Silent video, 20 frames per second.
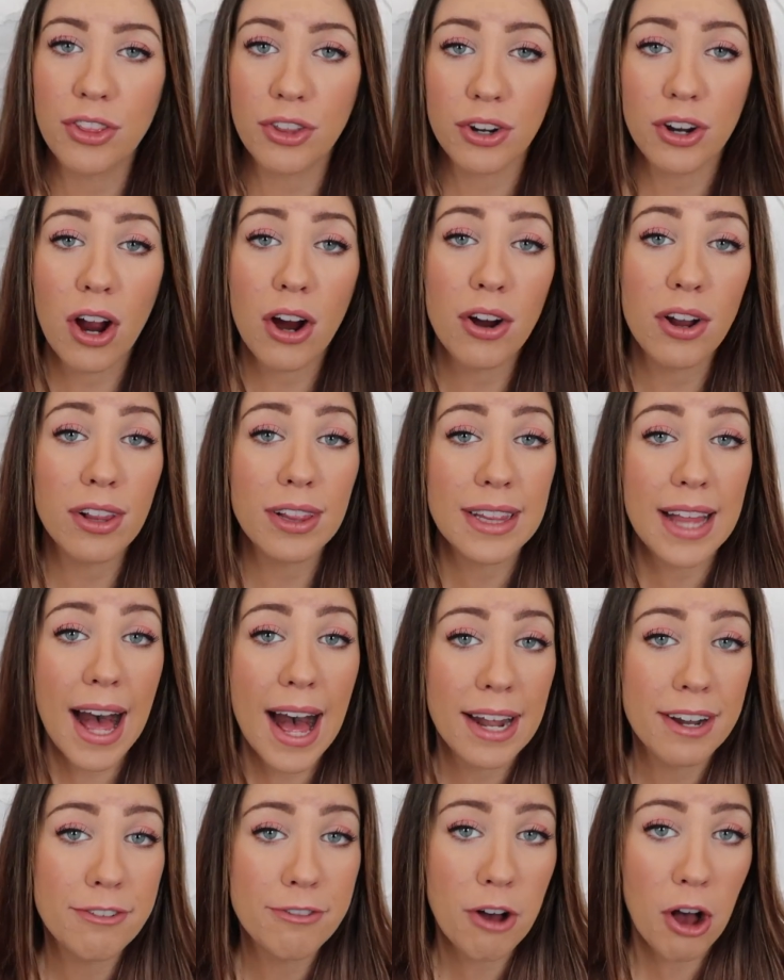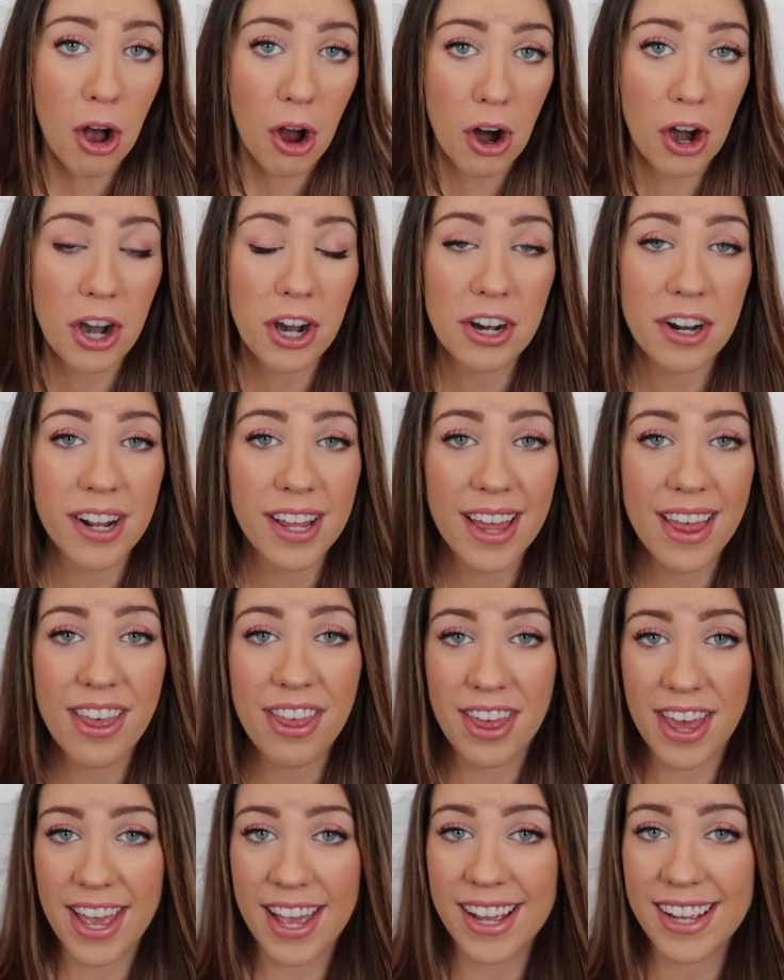There are a lot of hard
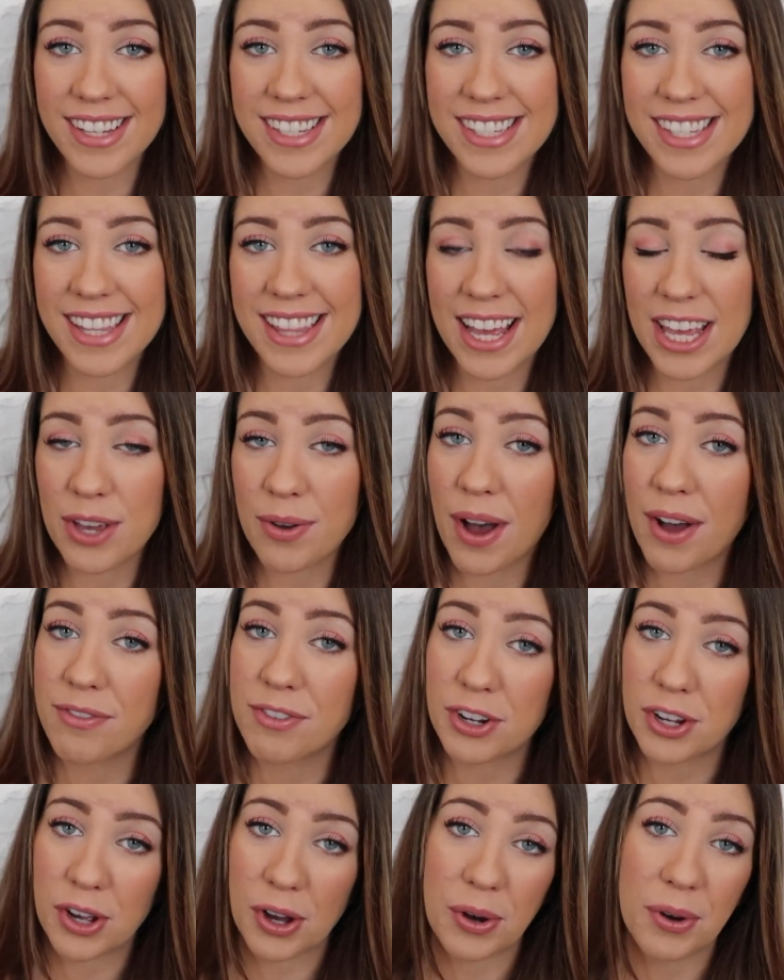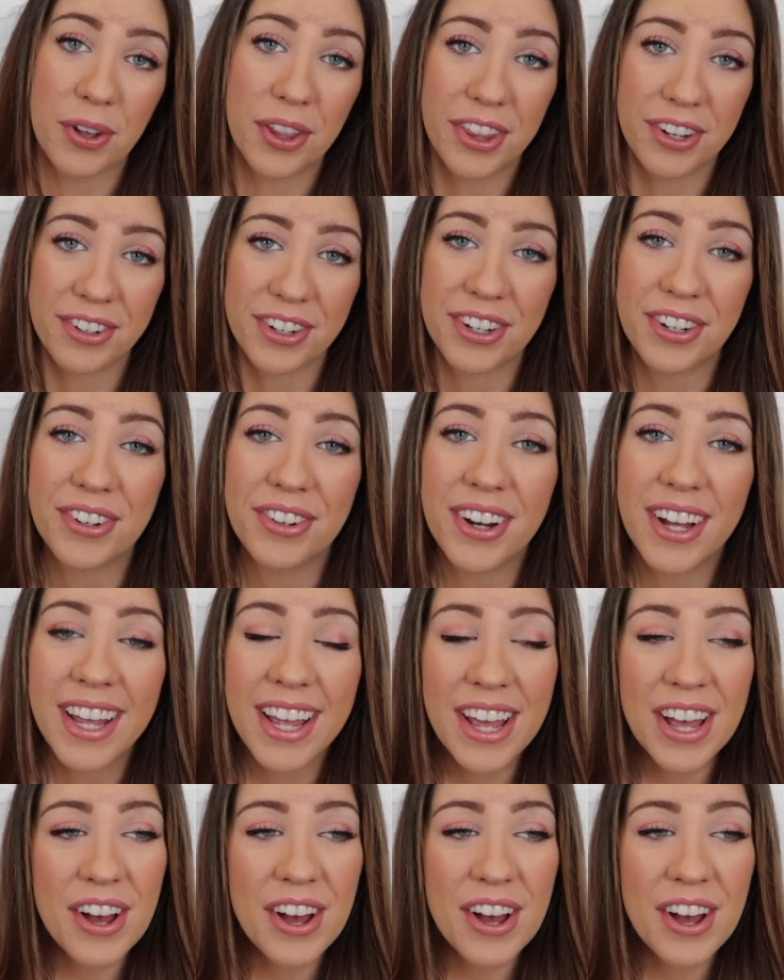things that you have to go through